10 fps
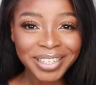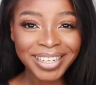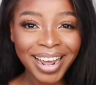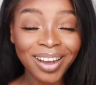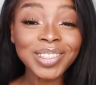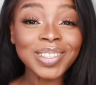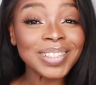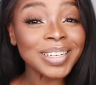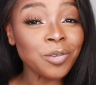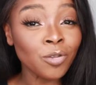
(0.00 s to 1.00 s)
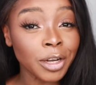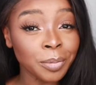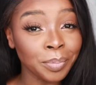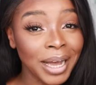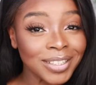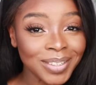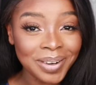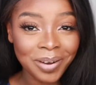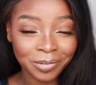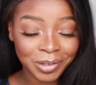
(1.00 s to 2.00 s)
channel. So today we've got the battle
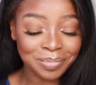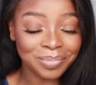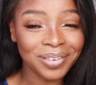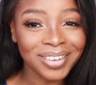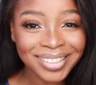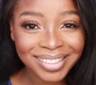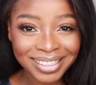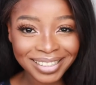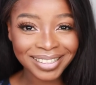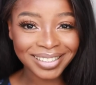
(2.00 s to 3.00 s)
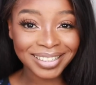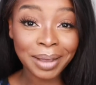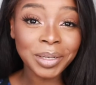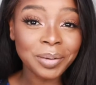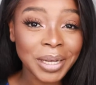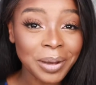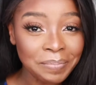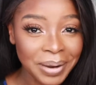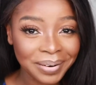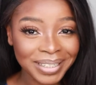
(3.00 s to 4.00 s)
of the bronzers. I'm going to be
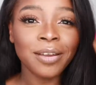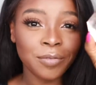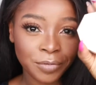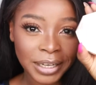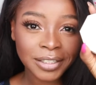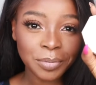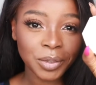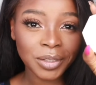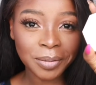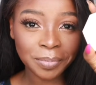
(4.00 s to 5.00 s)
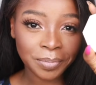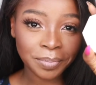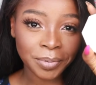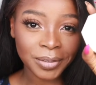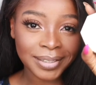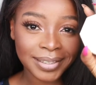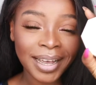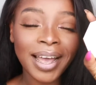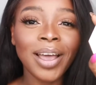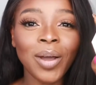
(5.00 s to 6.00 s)
comparing the Fenty Beauty
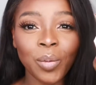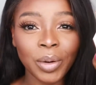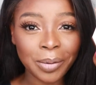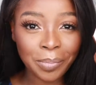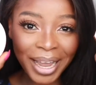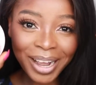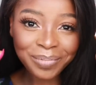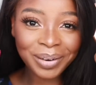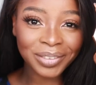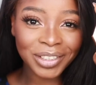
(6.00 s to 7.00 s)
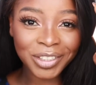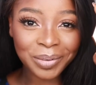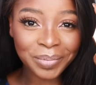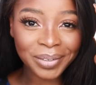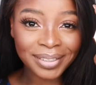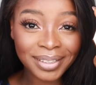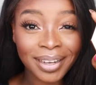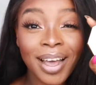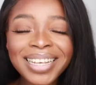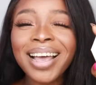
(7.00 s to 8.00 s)
bronzer with the Makeup Revolution
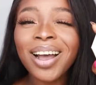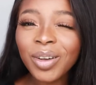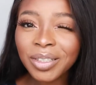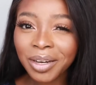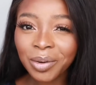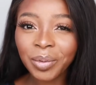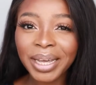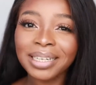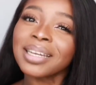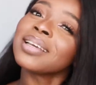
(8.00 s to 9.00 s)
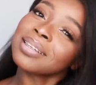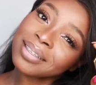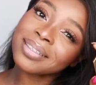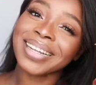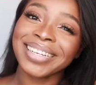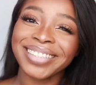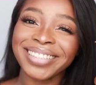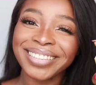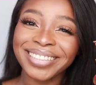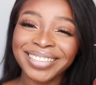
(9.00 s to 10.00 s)
bronzer. Who's going to win? Stay
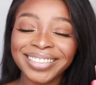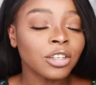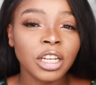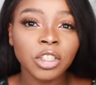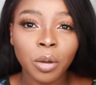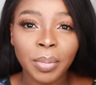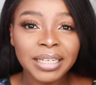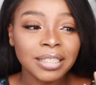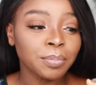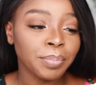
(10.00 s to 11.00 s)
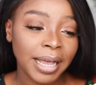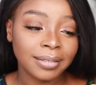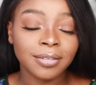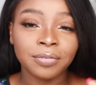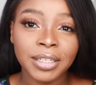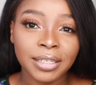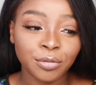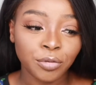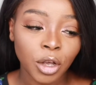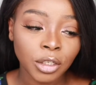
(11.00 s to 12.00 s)
tuned. So let's talk about the specs of this
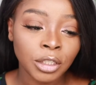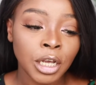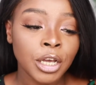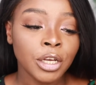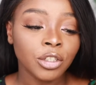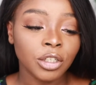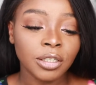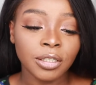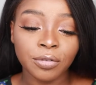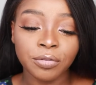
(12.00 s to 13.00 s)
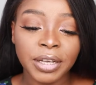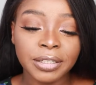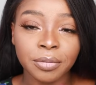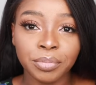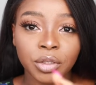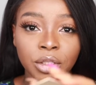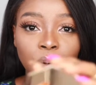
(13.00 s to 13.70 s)
first. So this is the Fenty Beauty